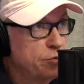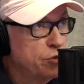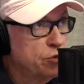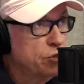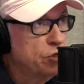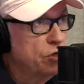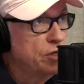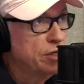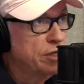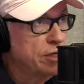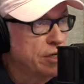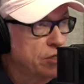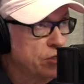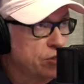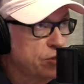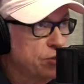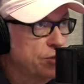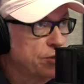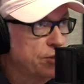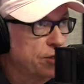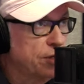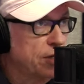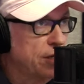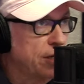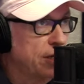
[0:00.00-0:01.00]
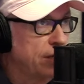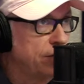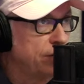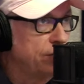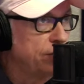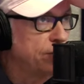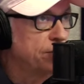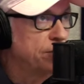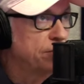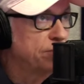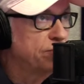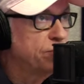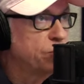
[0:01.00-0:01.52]
the song yesterday
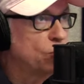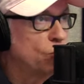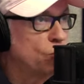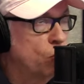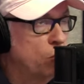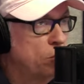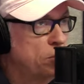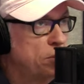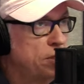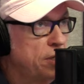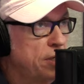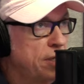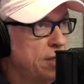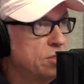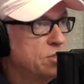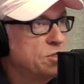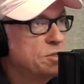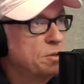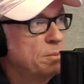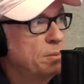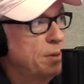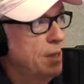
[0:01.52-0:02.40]
that if the woman asks the